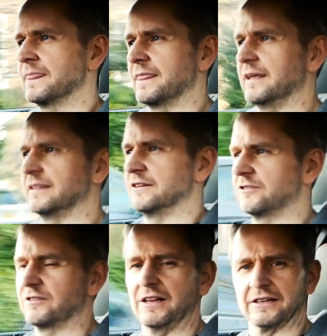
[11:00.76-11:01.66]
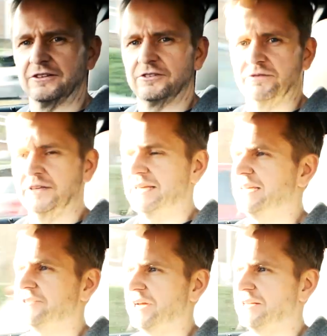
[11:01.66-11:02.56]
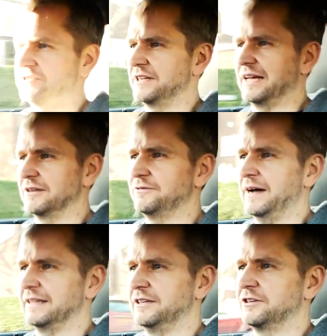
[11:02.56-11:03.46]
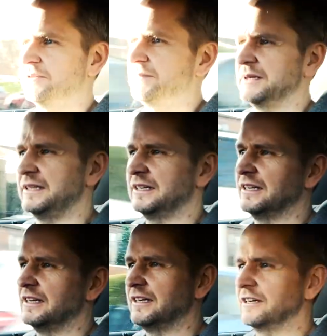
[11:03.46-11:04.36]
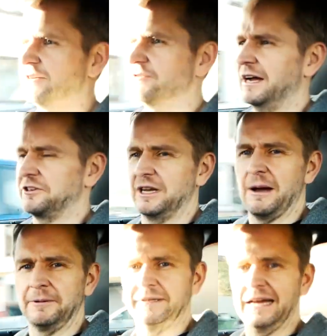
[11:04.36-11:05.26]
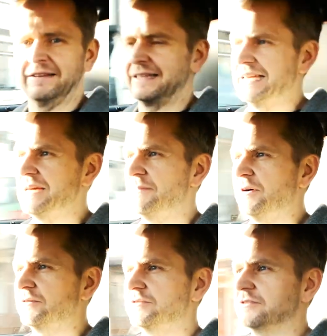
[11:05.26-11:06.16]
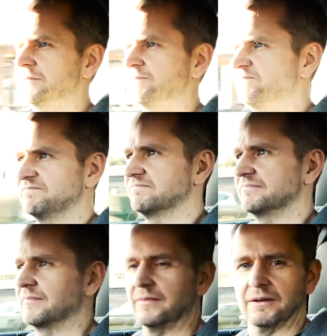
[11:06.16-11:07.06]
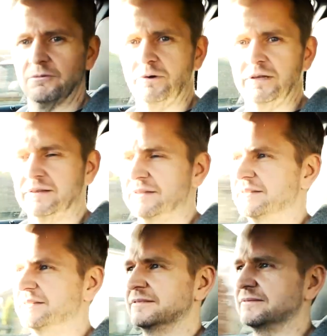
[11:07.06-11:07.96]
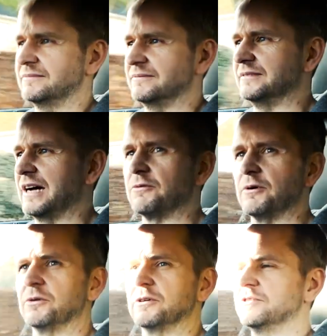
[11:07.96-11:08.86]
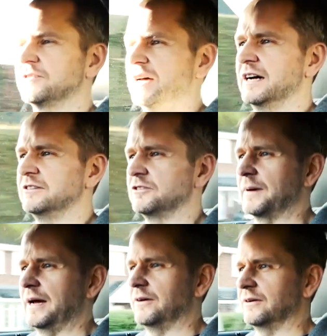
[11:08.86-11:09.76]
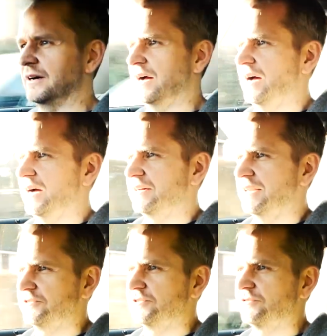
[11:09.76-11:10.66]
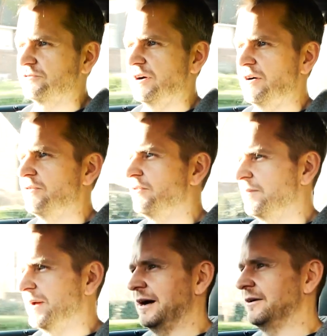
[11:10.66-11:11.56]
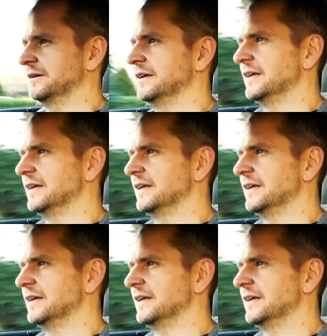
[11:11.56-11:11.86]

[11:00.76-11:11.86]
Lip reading: the slickness of the gear change in that, and the fact that you can be crashing up and down the gearbox with no real concerns about clutch control, about